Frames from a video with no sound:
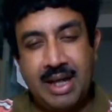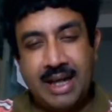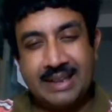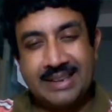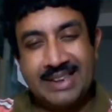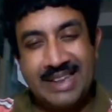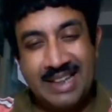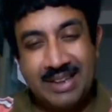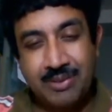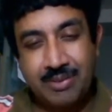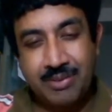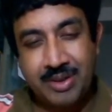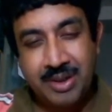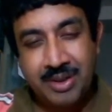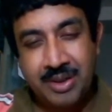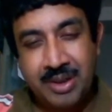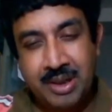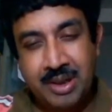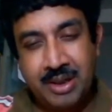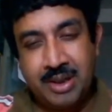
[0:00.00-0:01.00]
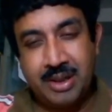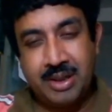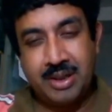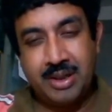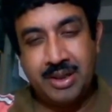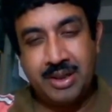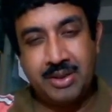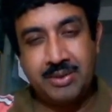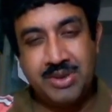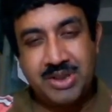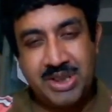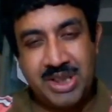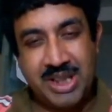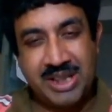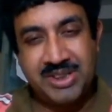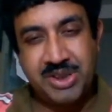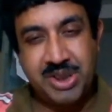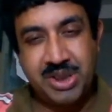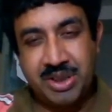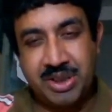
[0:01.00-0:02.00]
And then when you
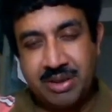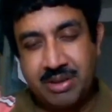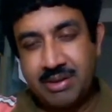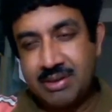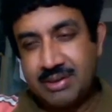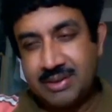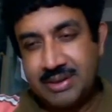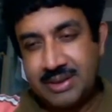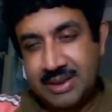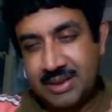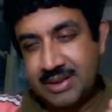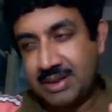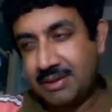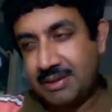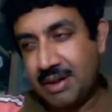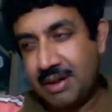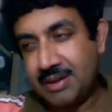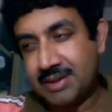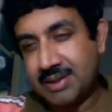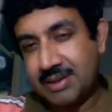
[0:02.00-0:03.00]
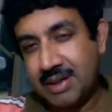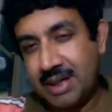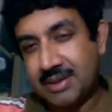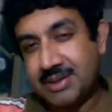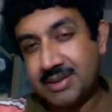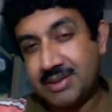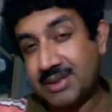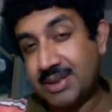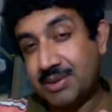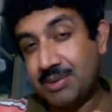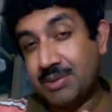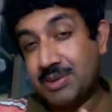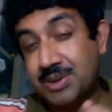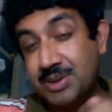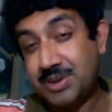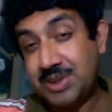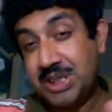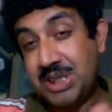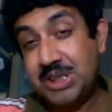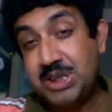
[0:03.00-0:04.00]
change here, that others are
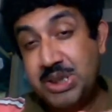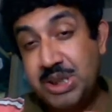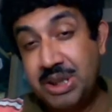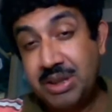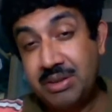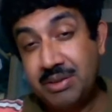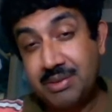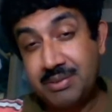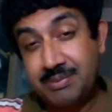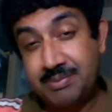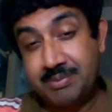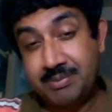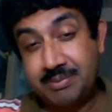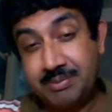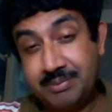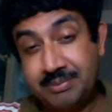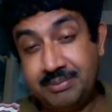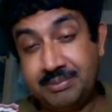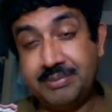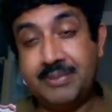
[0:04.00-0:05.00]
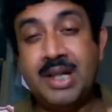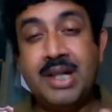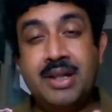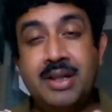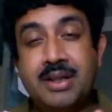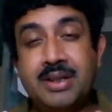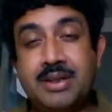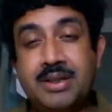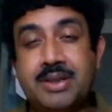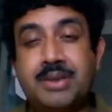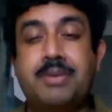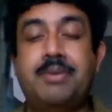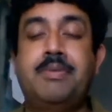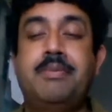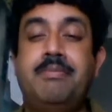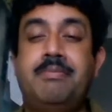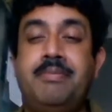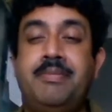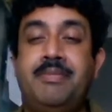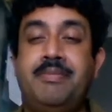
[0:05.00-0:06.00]
also changing.
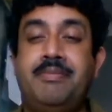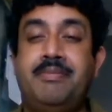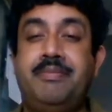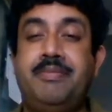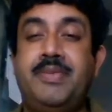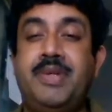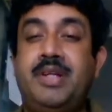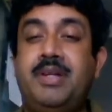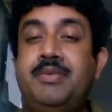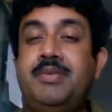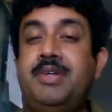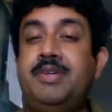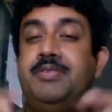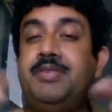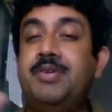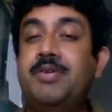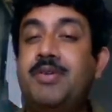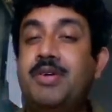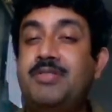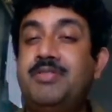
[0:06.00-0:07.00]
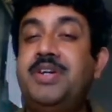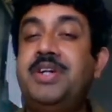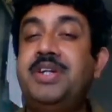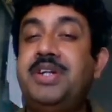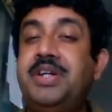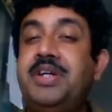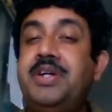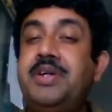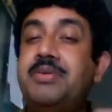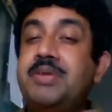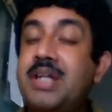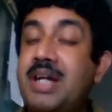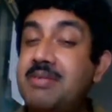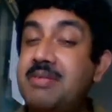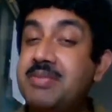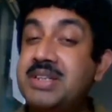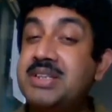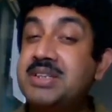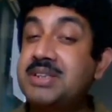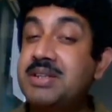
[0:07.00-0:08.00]
So if you convert it into
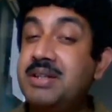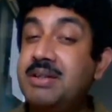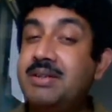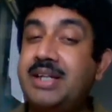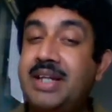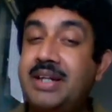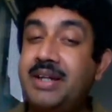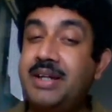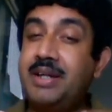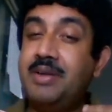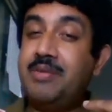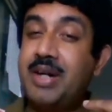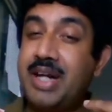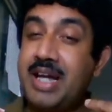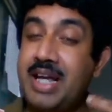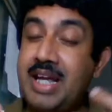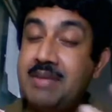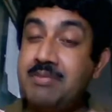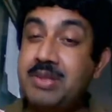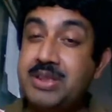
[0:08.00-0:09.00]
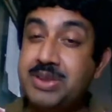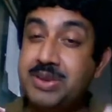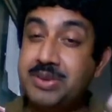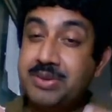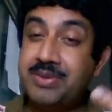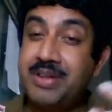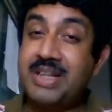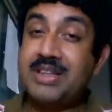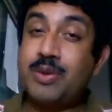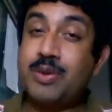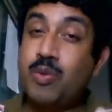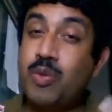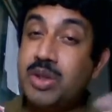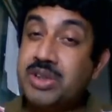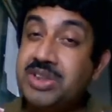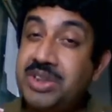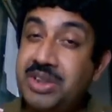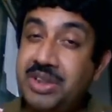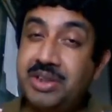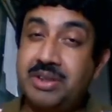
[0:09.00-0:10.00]
time crystal, then you are able to create a
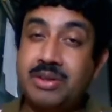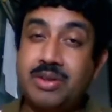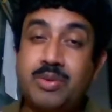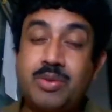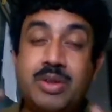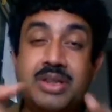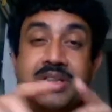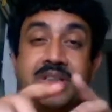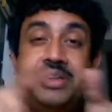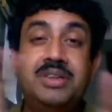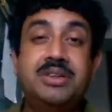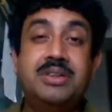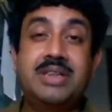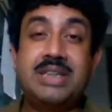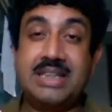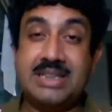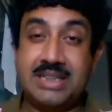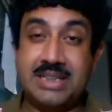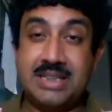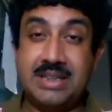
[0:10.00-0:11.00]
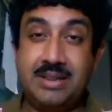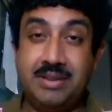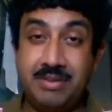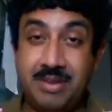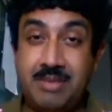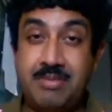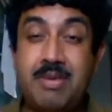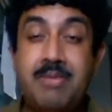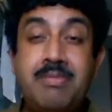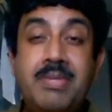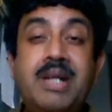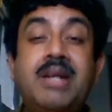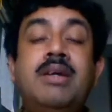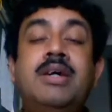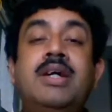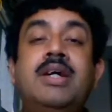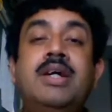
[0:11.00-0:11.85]
quaternion tensor. You remember?